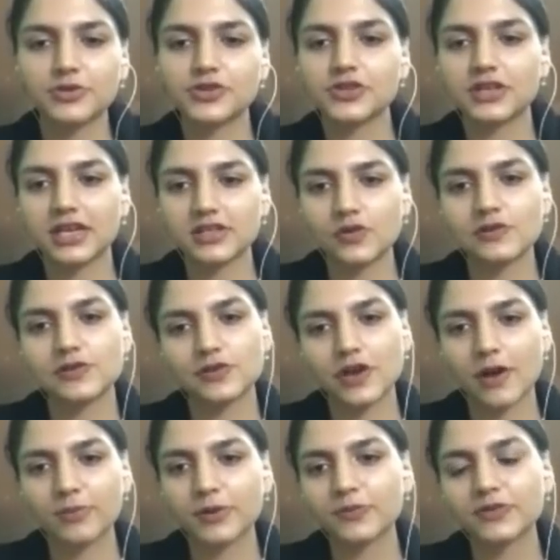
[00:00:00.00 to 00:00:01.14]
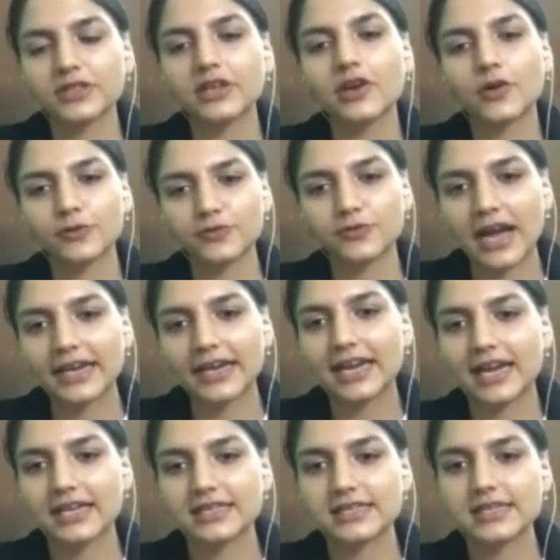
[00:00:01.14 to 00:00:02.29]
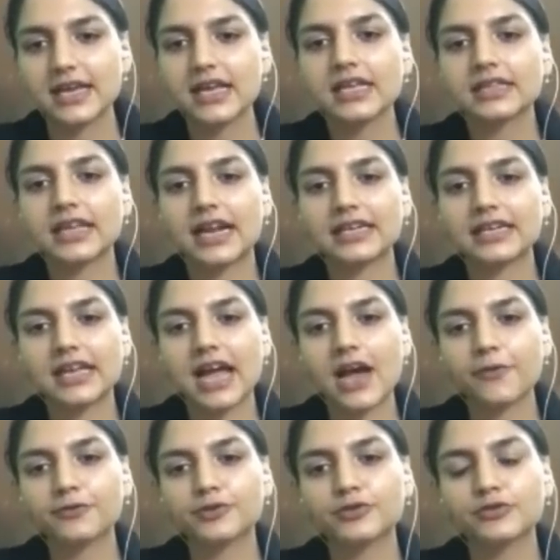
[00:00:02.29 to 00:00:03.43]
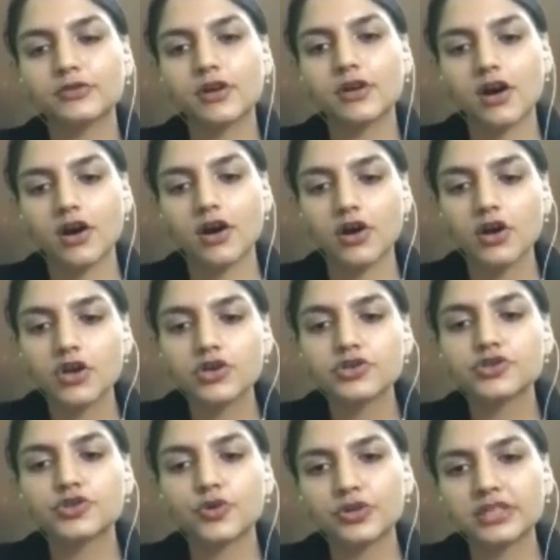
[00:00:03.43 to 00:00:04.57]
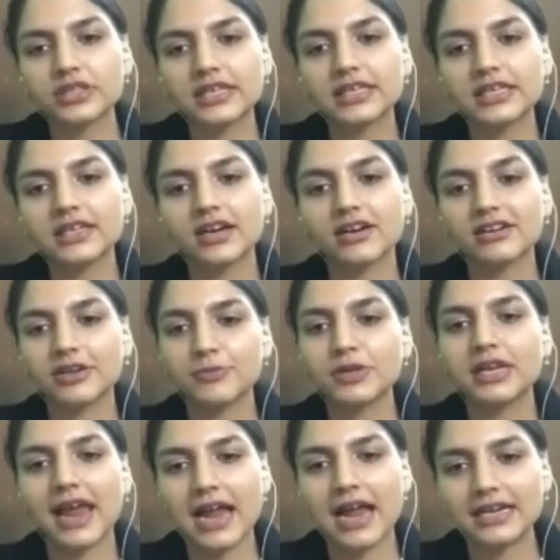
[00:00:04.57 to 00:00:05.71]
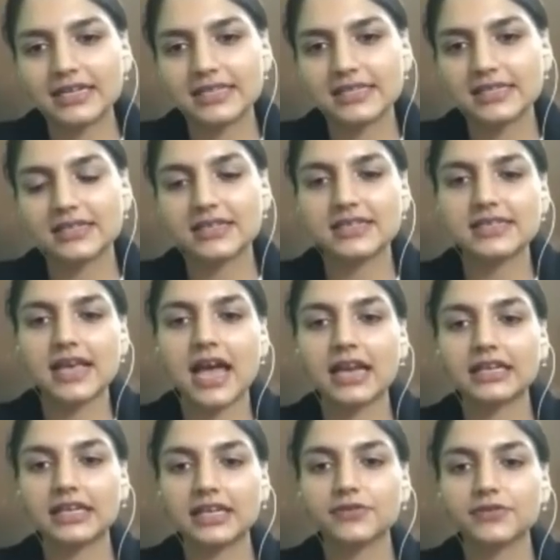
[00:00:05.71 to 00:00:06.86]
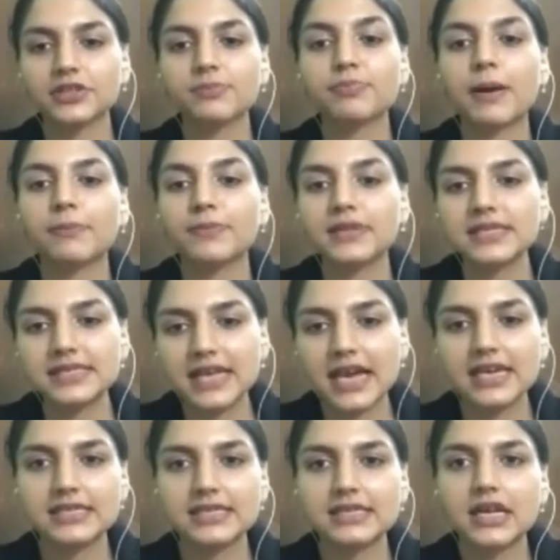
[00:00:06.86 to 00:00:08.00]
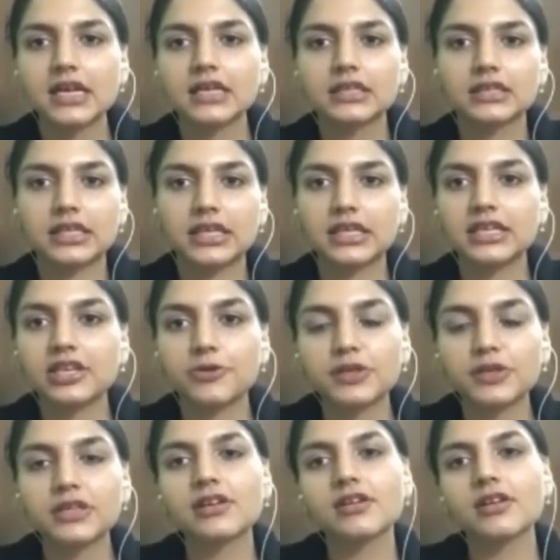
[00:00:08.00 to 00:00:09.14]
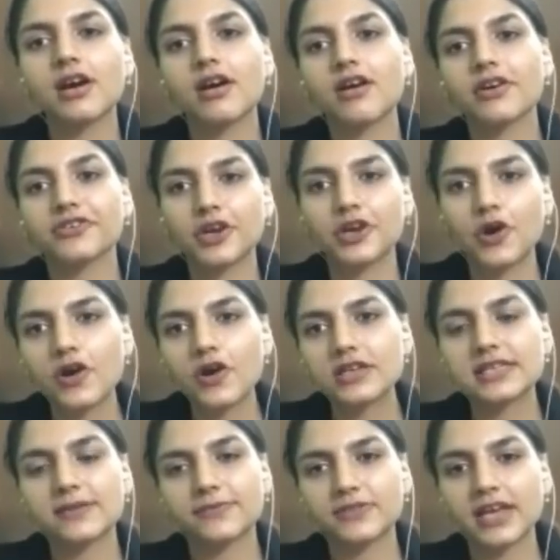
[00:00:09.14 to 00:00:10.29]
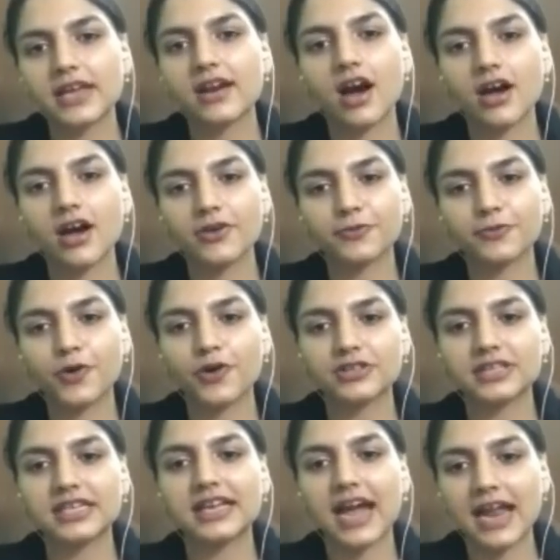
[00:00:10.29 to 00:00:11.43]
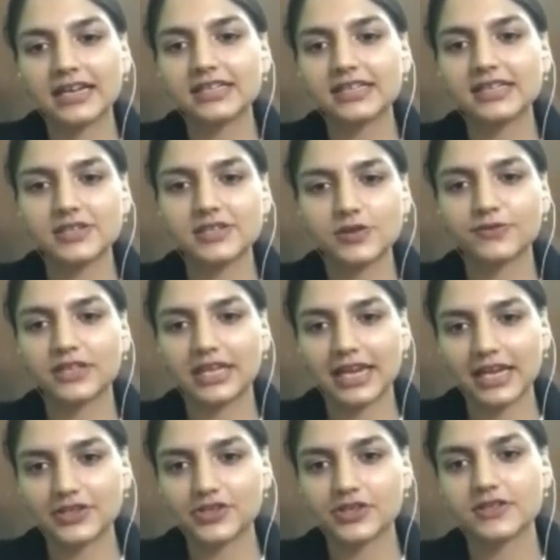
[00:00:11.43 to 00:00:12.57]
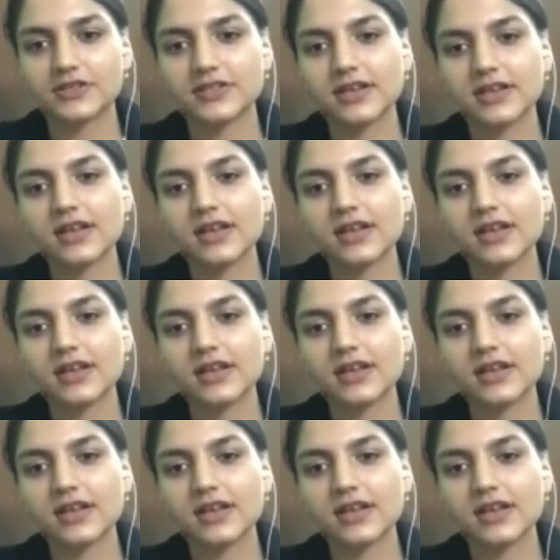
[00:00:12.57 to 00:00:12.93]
Commission has also come up with a lot of guidelines that they have to show the criminal antecedents and even publicize the criminal records if there are for the candidates of the election.